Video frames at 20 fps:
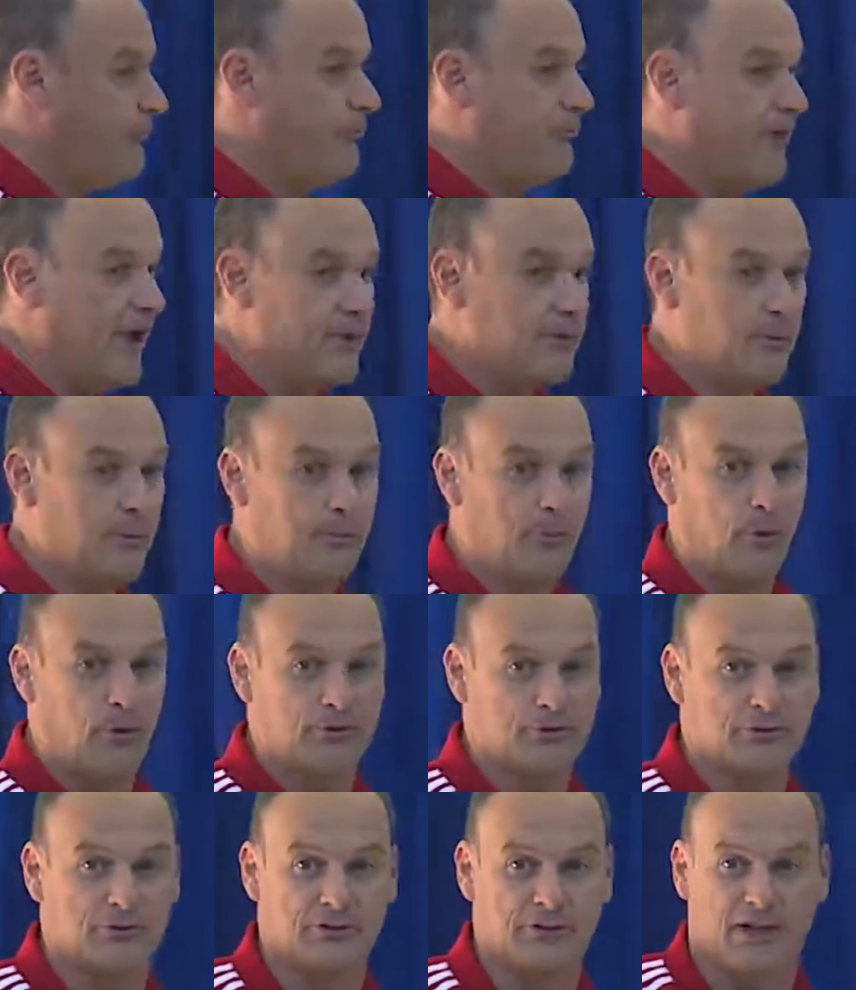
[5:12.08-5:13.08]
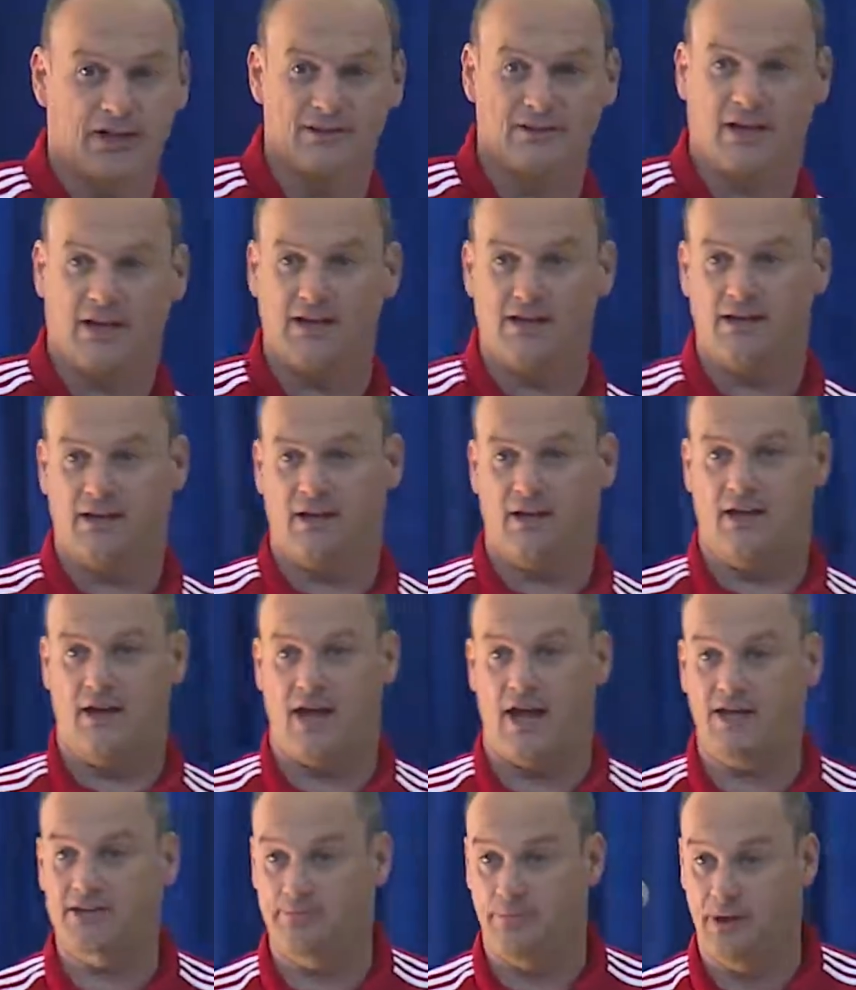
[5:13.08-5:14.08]
Very important, as I
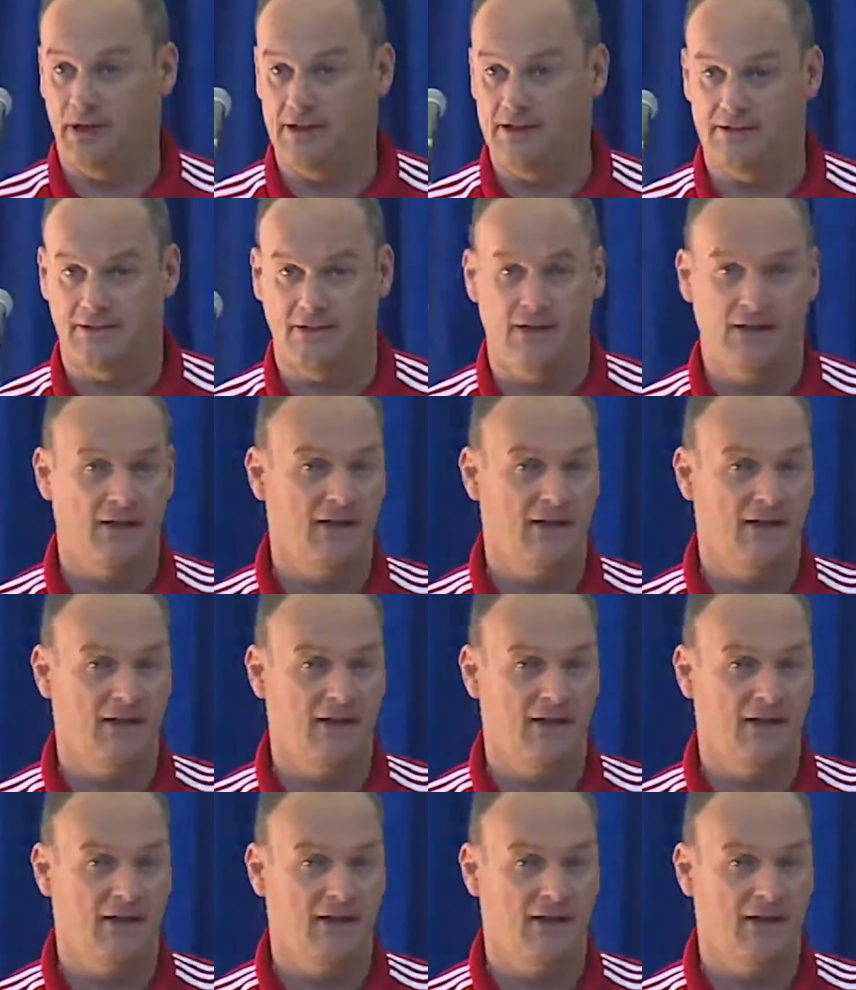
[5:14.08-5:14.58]
explained,